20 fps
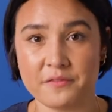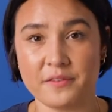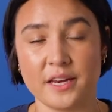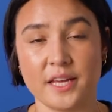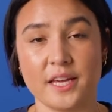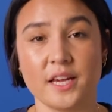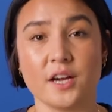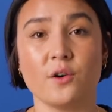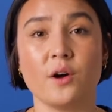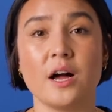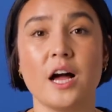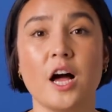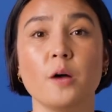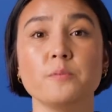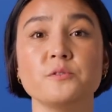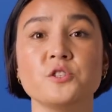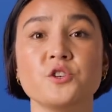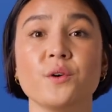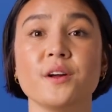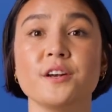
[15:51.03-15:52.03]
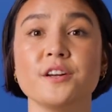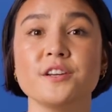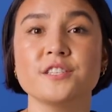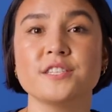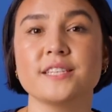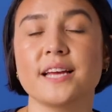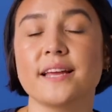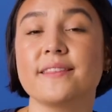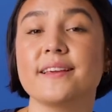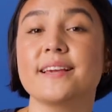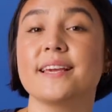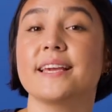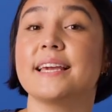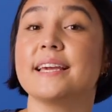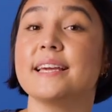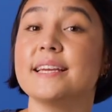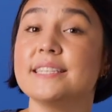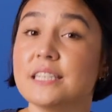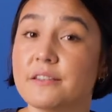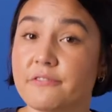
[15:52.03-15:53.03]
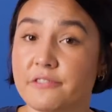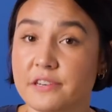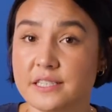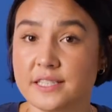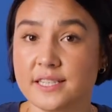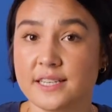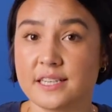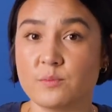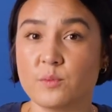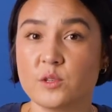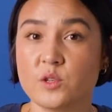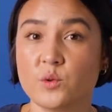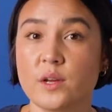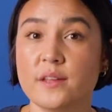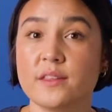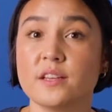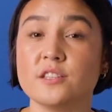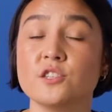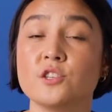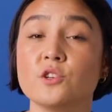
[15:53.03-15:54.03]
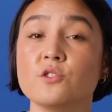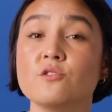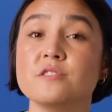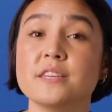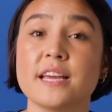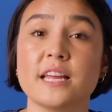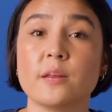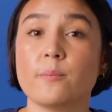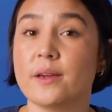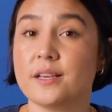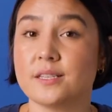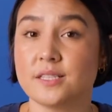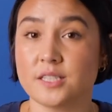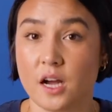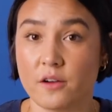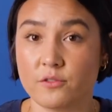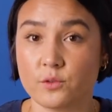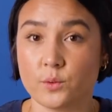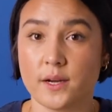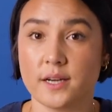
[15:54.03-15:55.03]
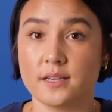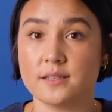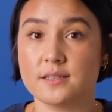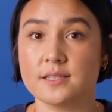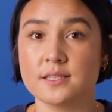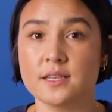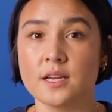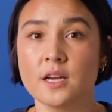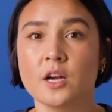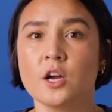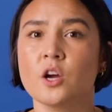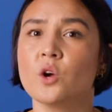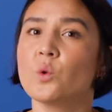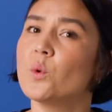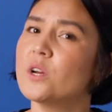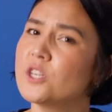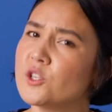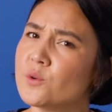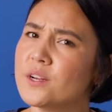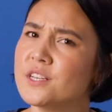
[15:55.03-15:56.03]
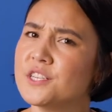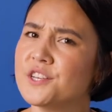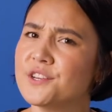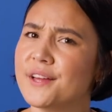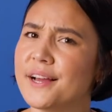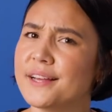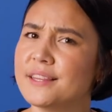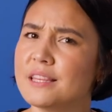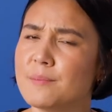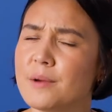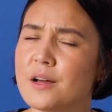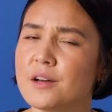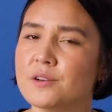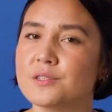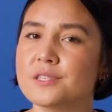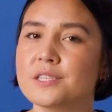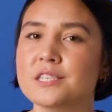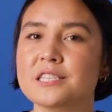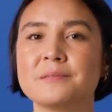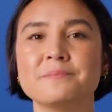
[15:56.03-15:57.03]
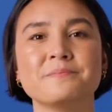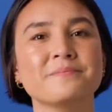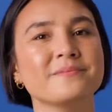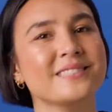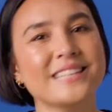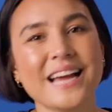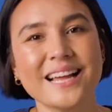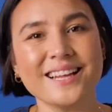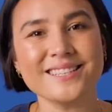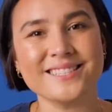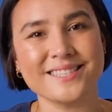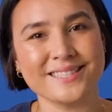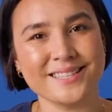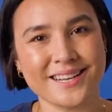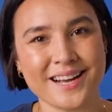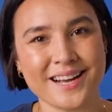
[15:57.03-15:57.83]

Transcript: video helped you understand the key differences between the two database softwares. Which one do you like the most? Tell us in the